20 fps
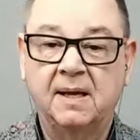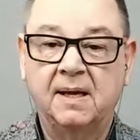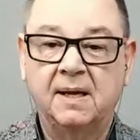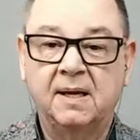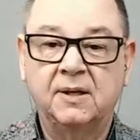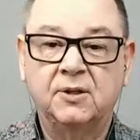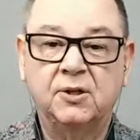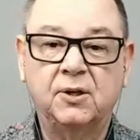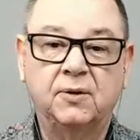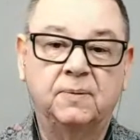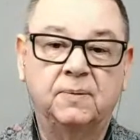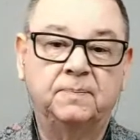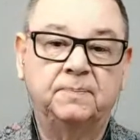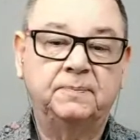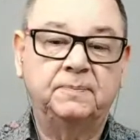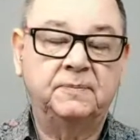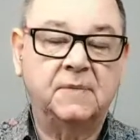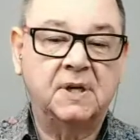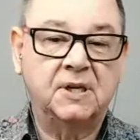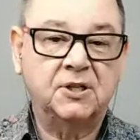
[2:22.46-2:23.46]
So,
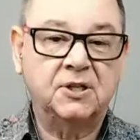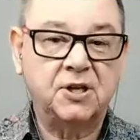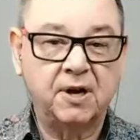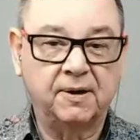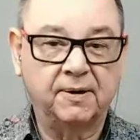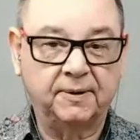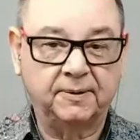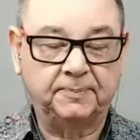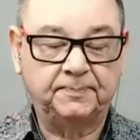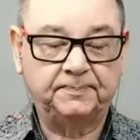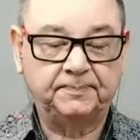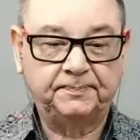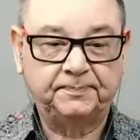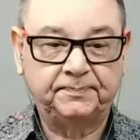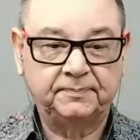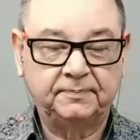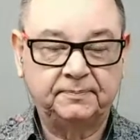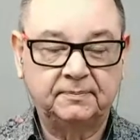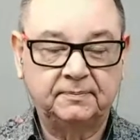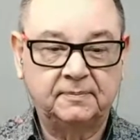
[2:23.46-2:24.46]
Cheryl,
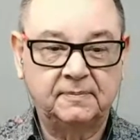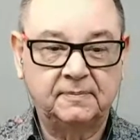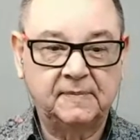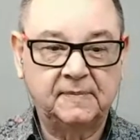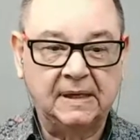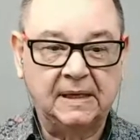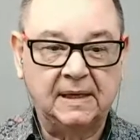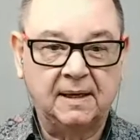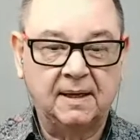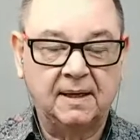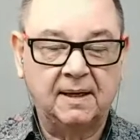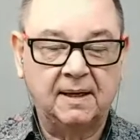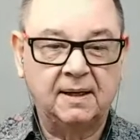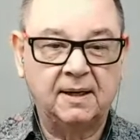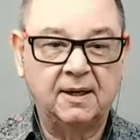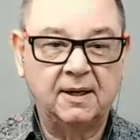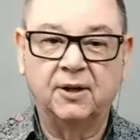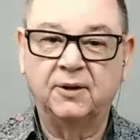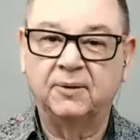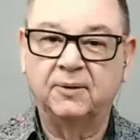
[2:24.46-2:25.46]
you
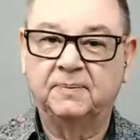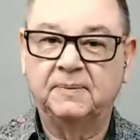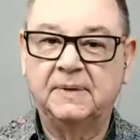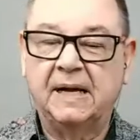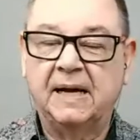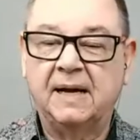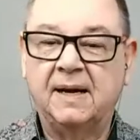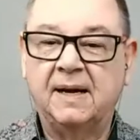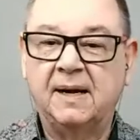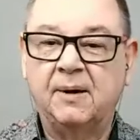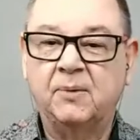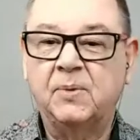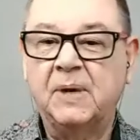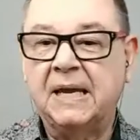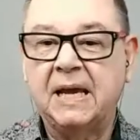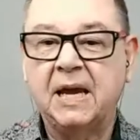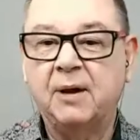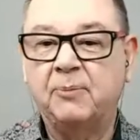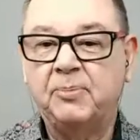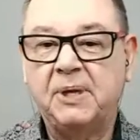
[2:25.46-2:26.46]
know, we
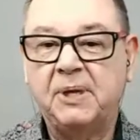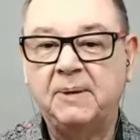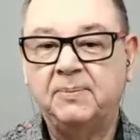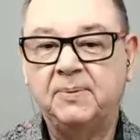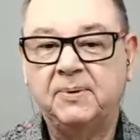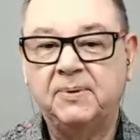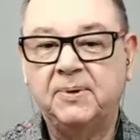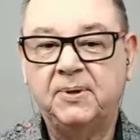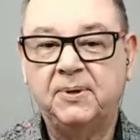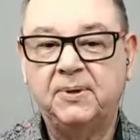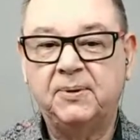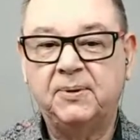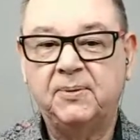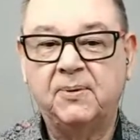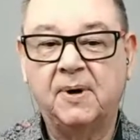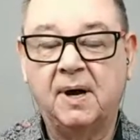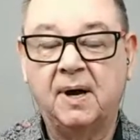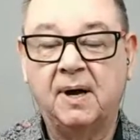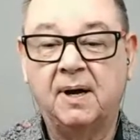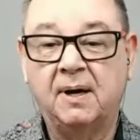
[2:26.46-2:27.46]
get people
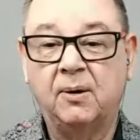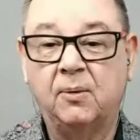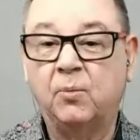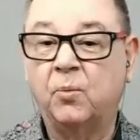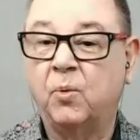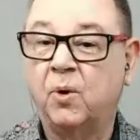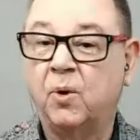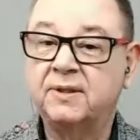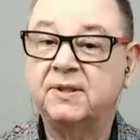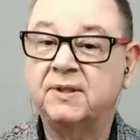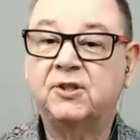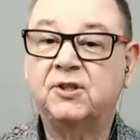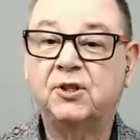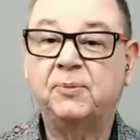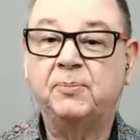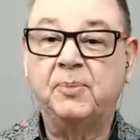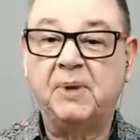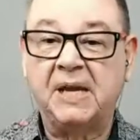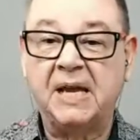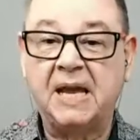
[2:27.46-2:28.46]
who want to
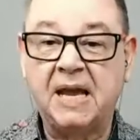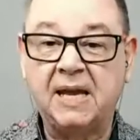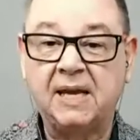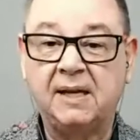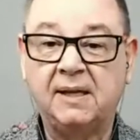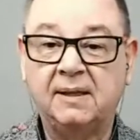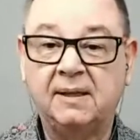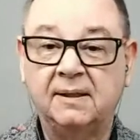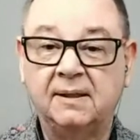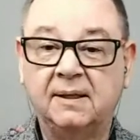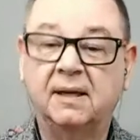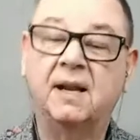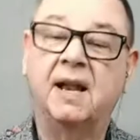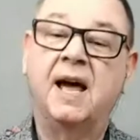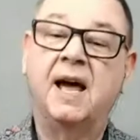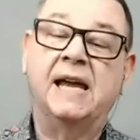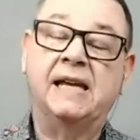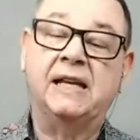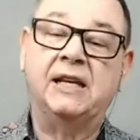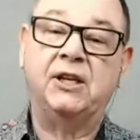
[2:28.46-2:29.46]
be
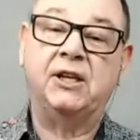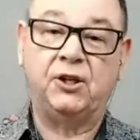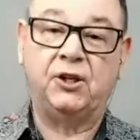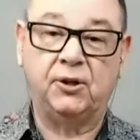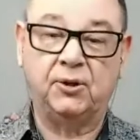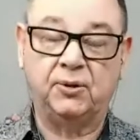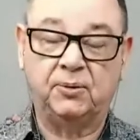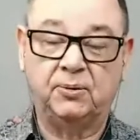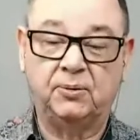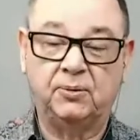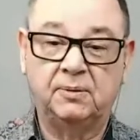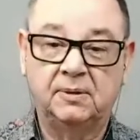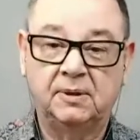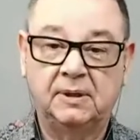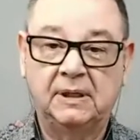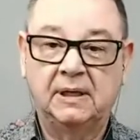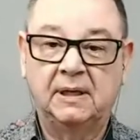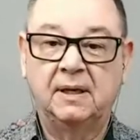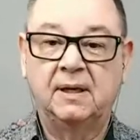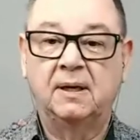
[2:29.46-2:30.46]
like you,
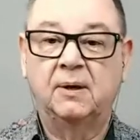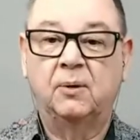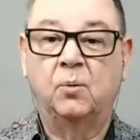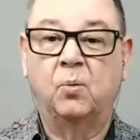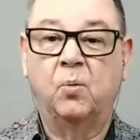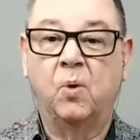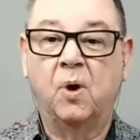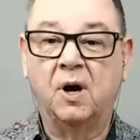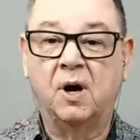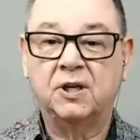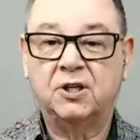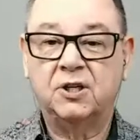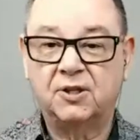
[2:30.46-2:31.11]
watch